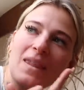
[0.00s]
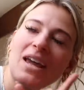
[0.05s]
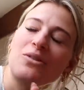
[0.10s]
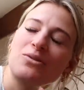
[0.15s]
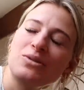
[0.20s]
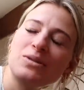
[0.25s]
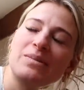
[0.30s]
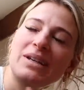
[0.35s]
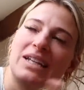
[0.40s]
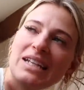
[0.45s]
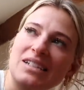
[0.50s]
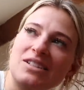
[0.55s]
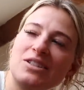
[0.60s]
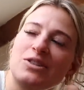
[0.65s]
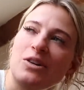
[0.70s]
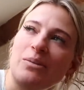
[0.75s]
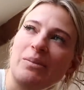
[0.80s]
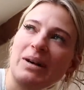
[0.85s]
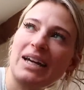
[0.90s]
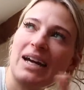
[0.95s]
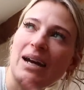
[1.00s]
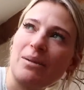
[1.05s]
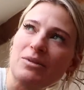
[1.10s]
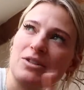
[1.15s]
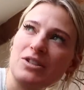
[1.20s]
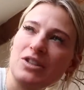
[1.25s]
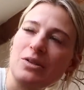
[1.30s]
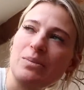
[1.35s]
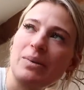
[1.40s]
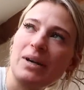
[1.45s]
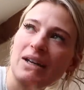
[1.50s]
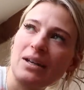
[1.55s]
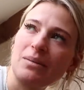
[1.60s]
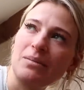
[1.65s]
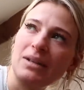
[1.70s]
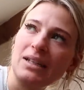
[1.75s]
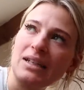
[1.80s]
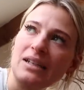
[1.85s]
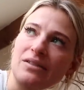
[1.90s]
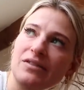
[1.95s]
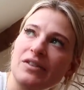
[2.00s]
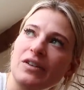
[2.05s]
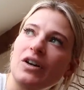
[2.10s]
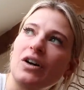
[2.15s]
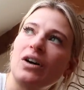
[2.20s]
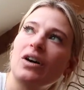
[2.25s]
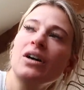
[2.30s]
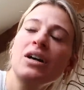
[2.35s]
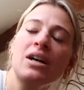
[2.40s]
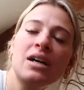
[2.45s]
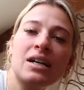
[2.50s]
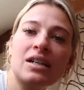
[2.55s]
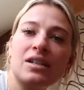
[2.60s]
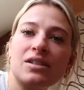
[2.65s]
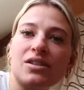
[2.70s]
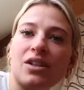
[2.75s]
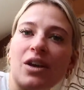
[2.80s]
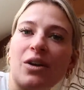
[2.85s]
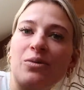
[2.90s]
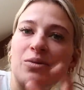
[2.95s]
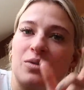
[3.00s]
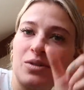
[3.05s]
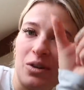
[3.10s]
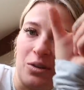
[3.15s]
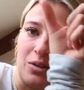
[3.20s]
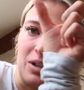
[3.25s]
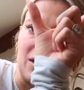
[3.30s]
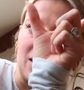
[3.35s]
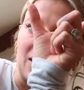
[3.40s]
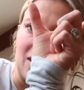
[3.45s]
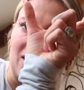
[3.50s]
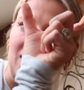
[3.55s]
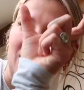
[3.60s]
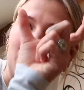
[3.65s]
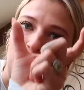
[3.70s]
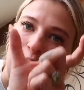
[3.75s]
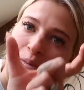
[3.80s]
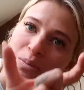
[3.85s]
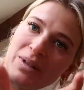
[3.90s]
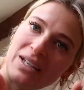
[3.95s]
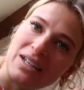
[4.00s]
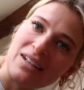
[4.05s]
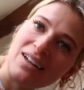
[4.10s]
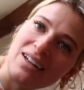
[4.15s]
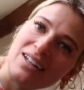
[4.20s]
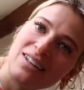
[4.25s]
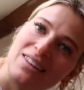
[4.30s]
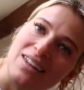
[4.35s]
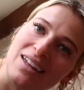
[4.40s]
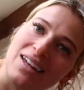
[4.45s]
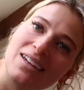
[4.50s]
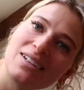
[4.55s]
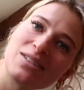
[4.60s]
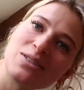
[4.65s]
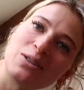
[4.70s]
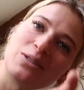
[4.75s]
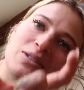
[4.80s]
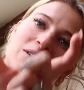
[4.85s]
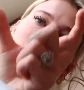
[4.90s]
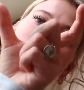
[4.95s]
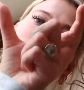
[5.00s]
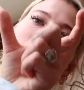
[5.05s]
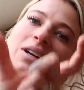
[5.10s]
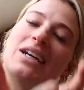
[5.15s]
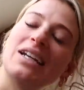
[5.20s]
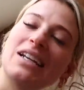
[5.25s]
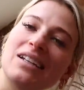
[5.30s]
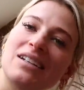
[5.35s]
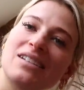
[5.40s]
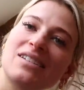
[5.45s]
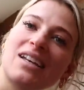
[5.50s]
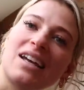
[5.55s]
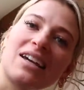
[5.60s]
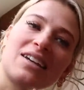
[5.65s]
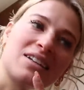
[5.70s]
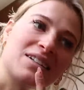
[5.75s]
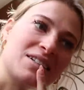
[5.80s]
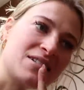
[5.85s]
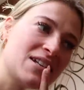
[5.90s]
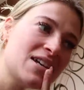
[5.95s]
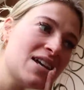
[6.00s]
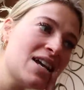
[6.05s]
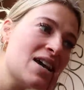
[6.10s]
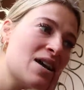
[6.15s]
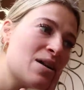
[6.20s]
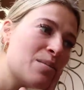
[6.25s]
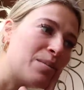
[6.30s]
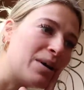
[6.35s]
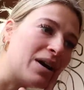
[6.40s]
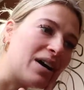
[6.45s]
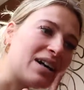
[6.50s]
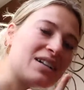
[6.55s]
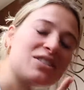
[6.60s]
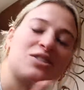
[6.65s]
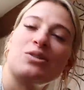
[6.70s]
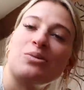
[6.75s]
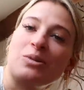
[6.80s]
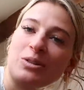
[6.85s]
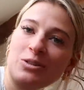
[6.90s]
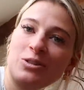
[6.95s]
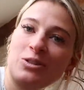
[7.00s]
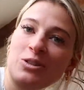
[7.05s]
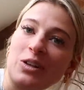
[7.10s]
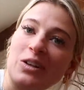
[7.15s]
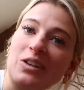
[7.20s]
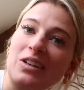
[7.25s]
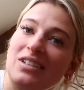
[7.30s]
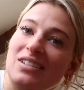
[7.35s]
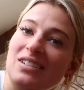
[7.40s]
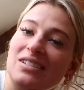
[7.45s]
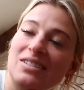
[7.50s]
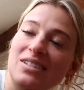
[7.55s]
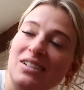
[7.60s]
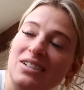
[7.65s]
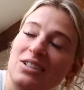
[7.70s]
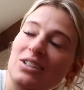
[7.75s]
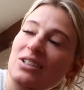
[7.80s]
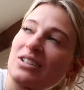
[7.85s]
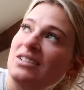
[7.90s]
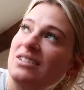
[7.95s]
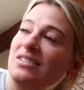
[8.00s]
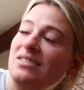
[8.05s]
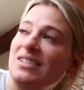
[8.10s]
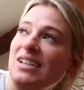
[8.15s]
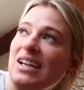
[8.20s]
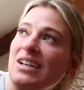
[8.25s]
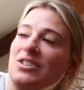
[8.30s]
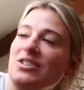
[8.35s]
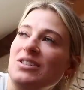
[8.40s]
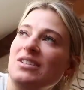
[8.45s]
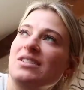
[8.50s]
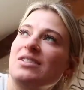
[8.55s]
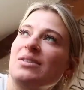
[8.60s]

I was meaning to do it on my camera too, but I completely forgot. So sorry that it will be like this on the screen in a second. But I do want to show you because it's such a good session.